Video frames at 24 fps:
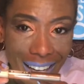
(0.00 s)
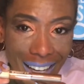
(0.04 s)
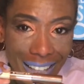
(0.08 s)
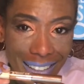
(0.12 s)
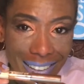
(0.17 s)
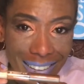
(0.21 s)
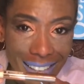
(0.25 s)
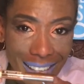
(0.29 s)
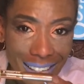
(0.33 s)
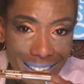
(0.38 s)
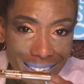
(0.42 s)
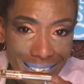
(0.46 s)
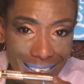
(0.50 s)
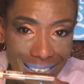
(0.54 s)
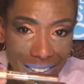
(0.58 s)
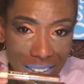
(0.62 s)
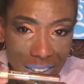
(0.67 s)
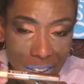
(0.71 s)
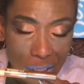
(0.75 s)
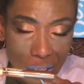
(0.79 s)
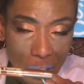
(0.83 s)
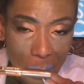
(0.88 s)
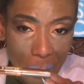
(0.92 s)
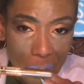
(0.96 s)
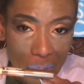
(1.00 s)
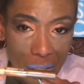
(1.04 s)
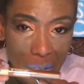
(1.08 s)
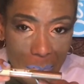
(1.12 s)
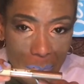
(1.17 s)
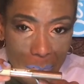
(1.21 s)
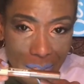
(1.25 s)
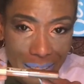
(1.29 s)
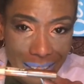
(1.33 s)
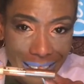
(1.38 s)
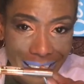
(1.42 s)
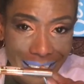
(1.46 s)
eyeliner to show
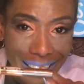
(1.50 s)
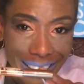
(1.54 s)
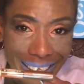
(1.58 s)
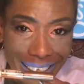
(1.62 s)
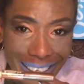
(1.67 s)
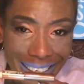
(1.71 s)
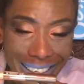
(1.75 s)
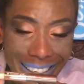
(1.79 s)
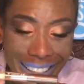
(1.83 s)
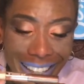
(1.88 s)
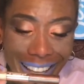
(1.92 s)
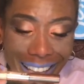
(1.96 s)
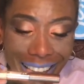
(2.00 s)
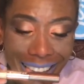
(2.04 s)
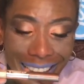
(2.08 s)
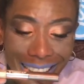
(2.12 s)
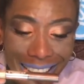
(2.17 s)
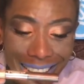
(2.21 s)
up again